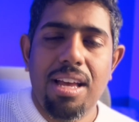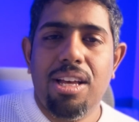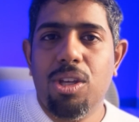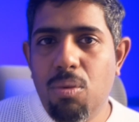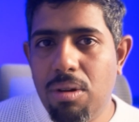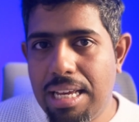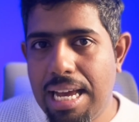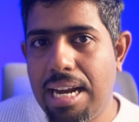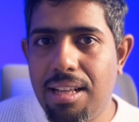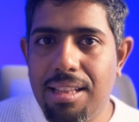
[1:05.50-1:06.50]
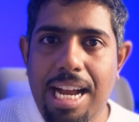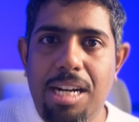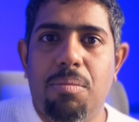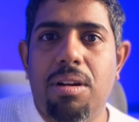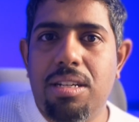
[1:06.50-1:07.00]
you will get that
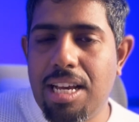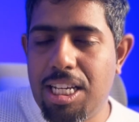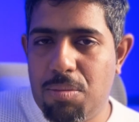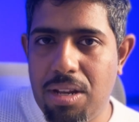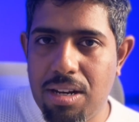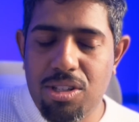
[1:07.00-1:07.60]
much experience.